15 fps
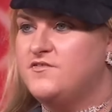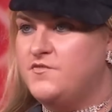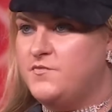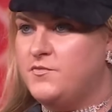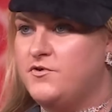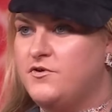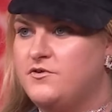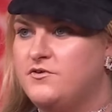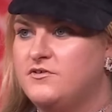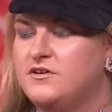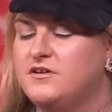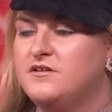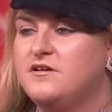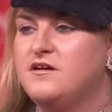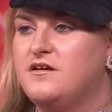of
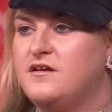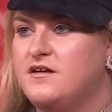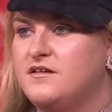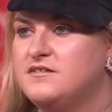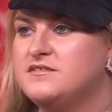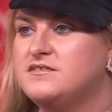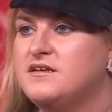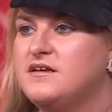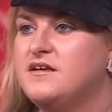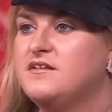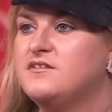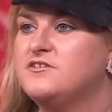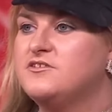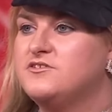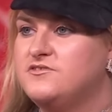broken hearts
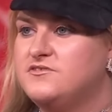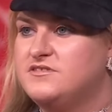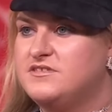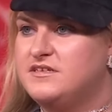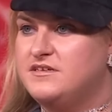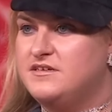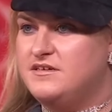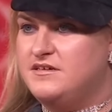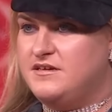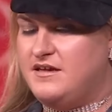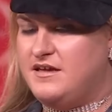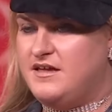and losing